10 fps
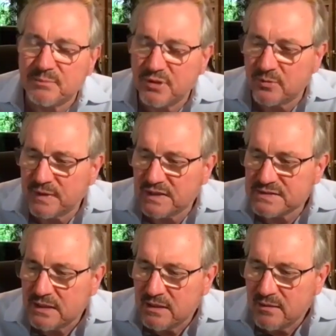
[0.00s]
Peter, because
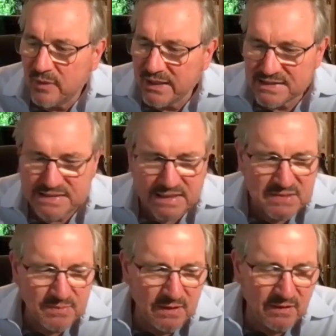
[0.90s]
my
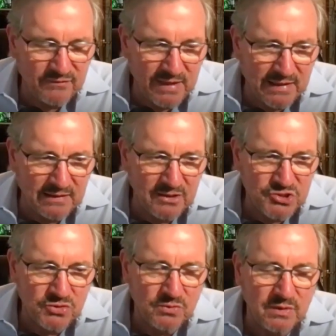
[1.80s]
assessment of that
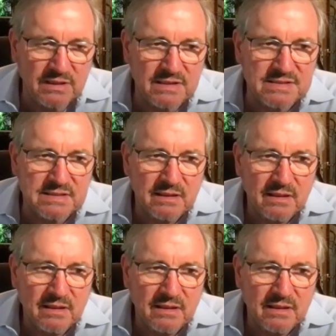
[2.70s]
issue is